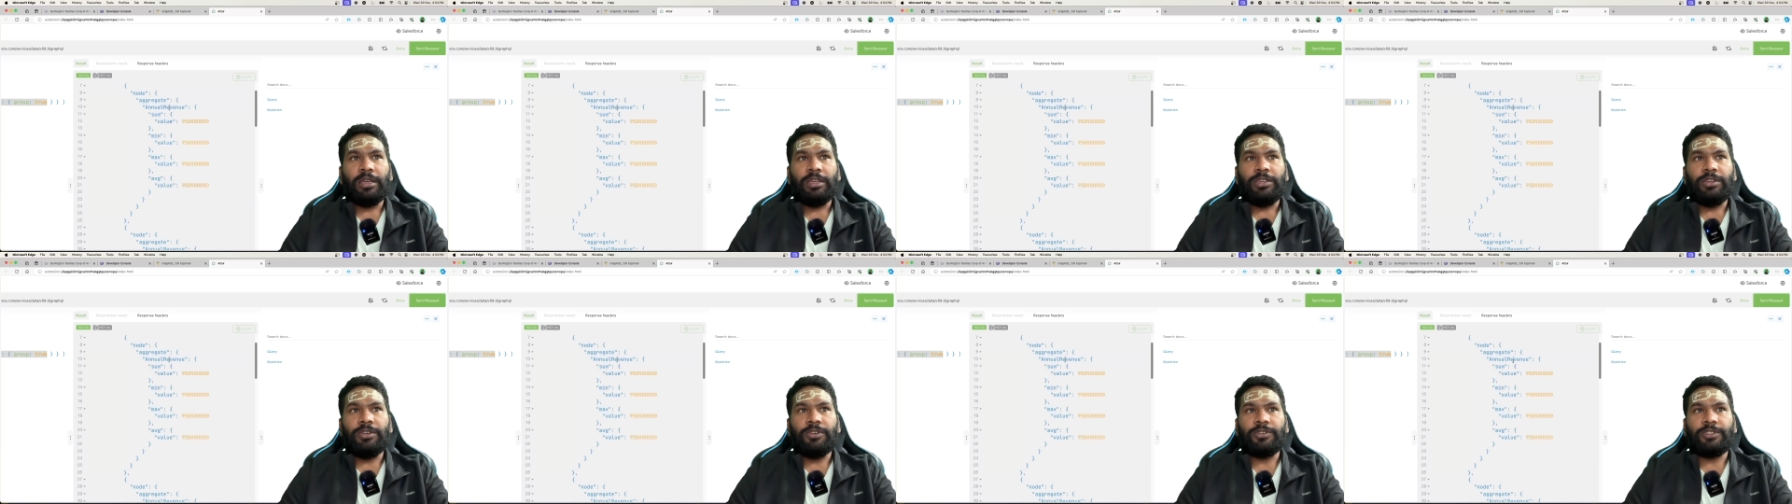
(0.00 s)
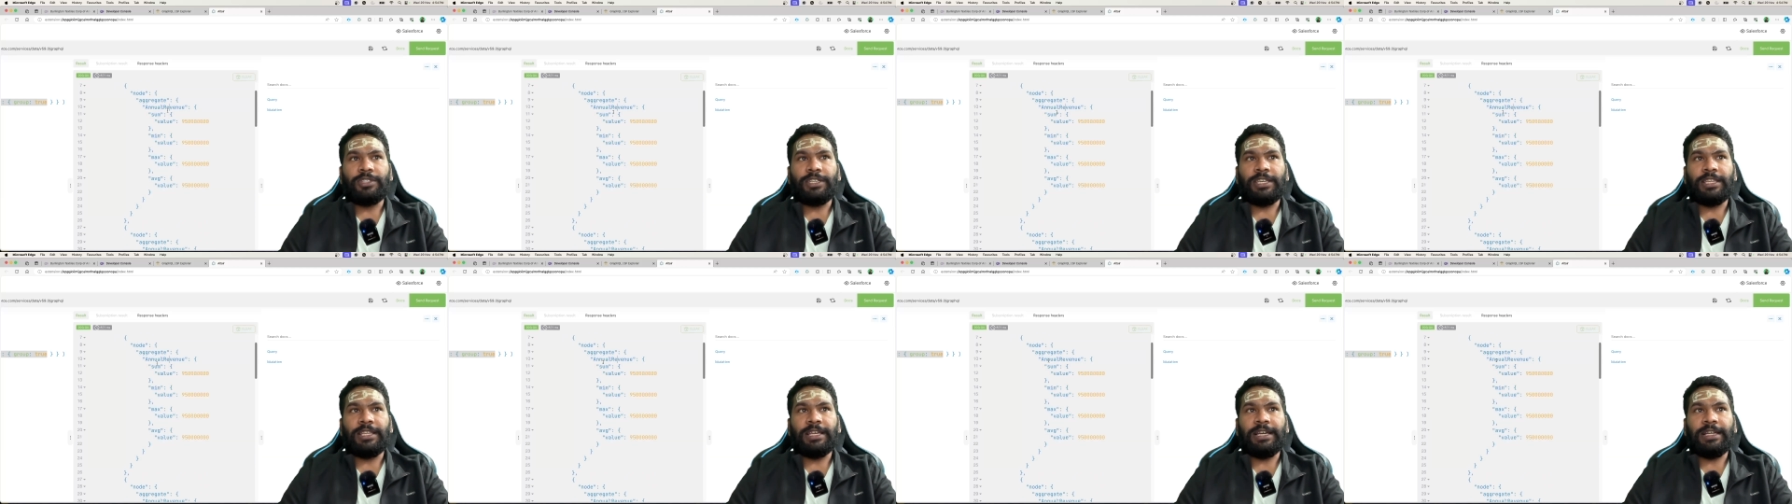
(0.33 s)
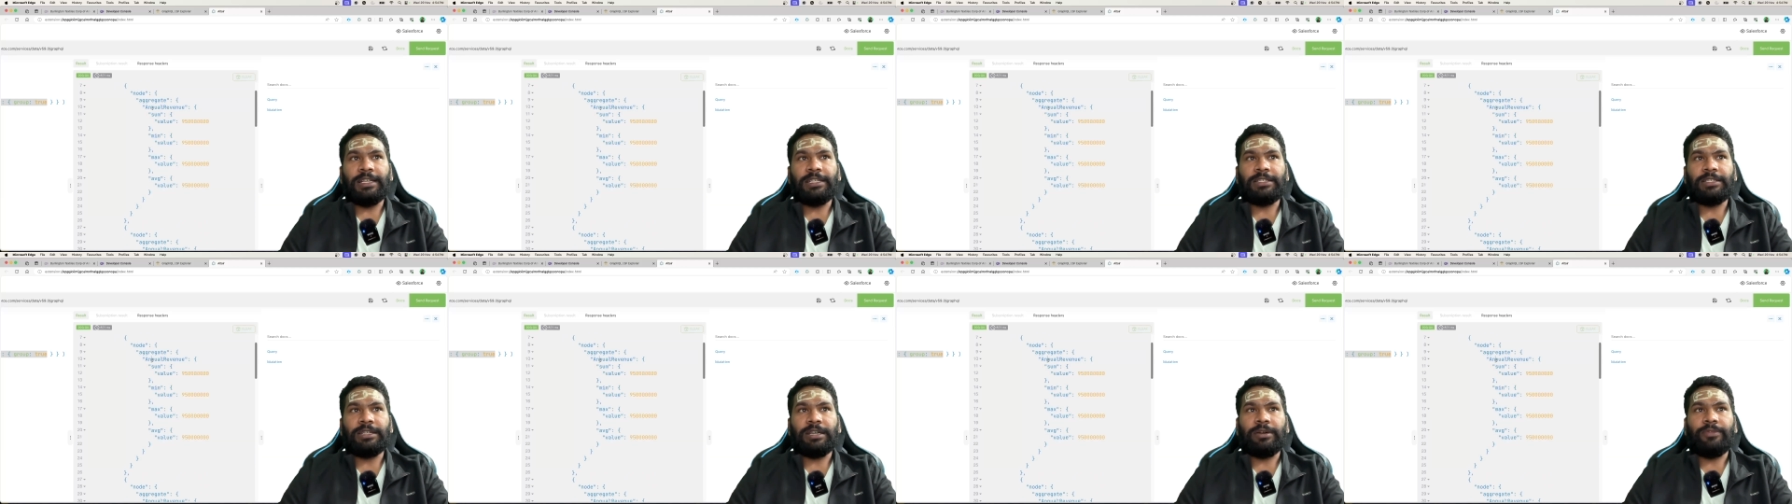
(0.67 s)
you see
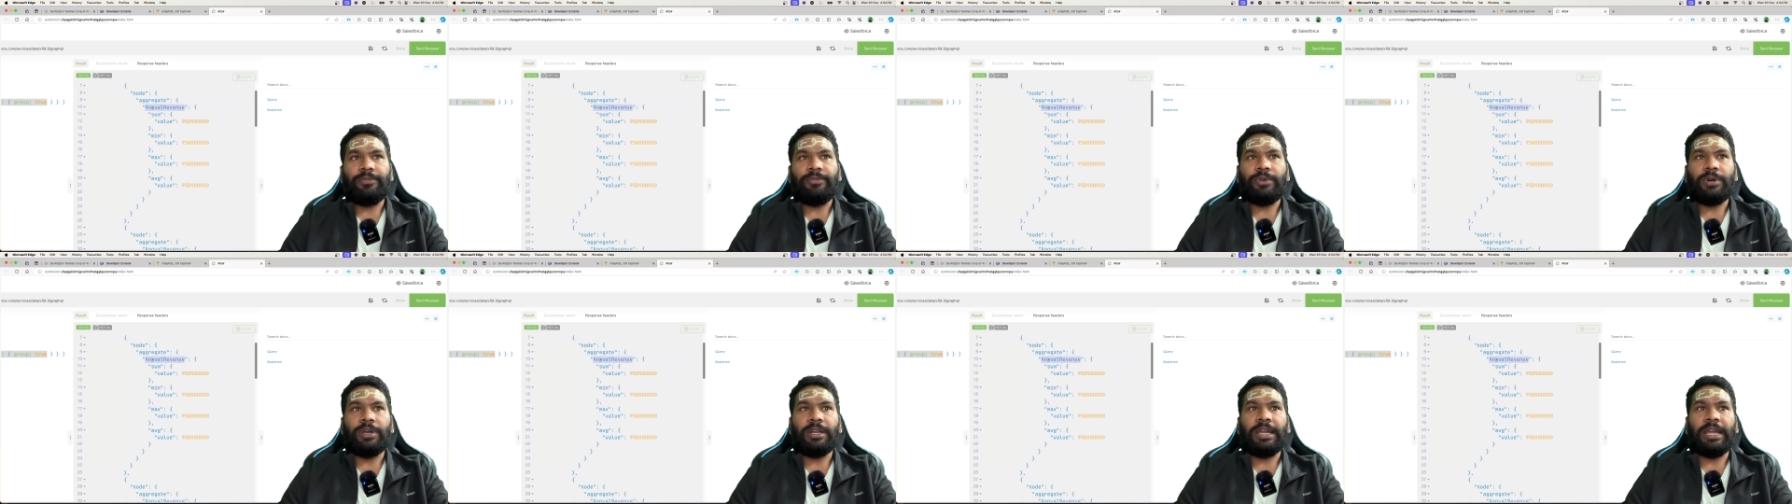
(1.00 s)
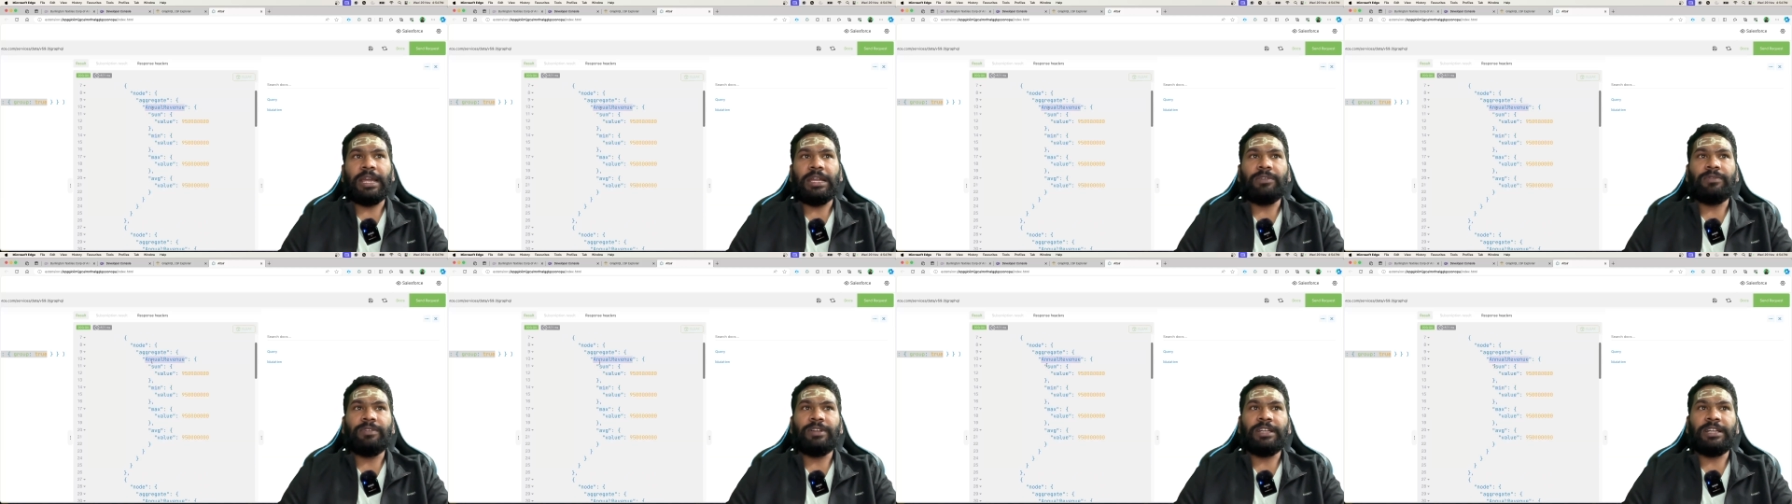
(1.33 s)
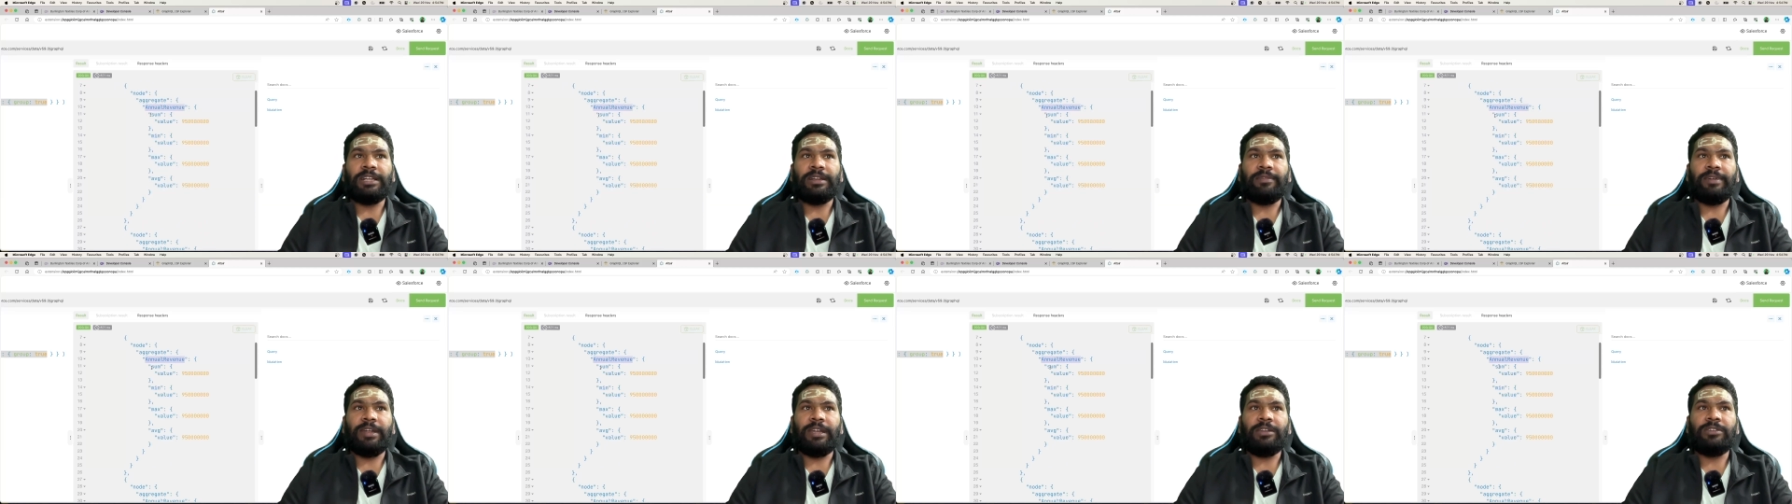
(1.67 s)
that for annual
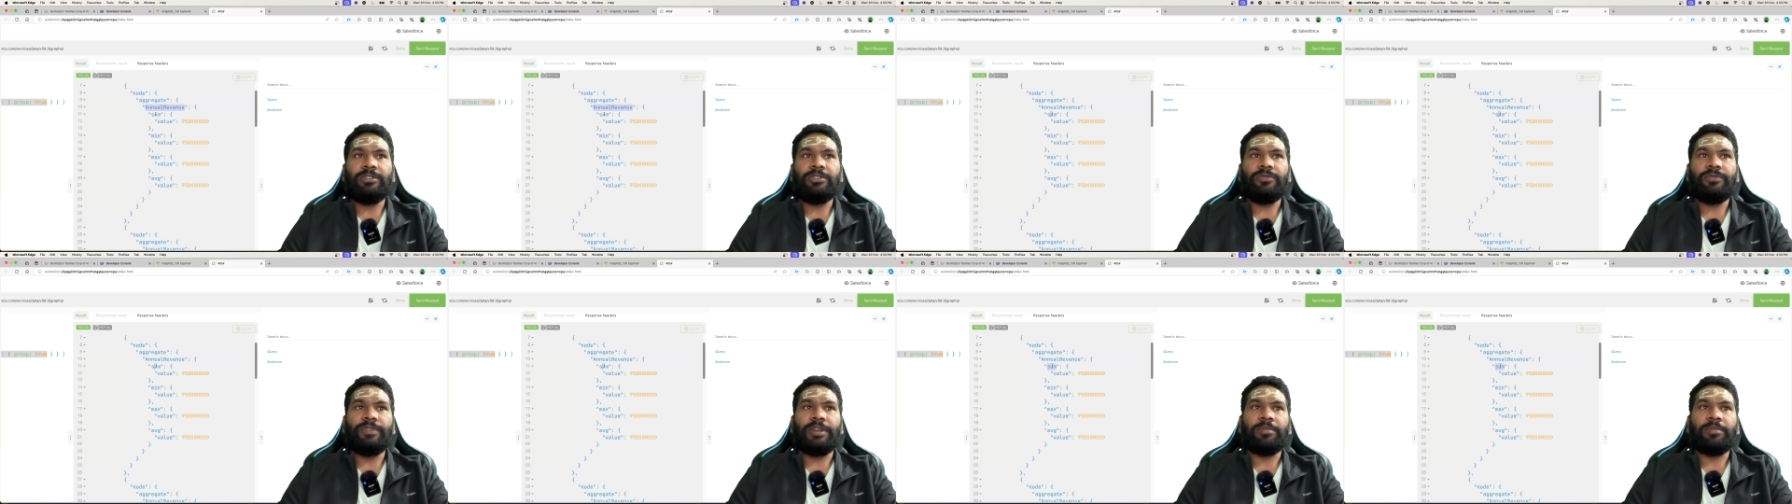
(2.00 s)
revenue we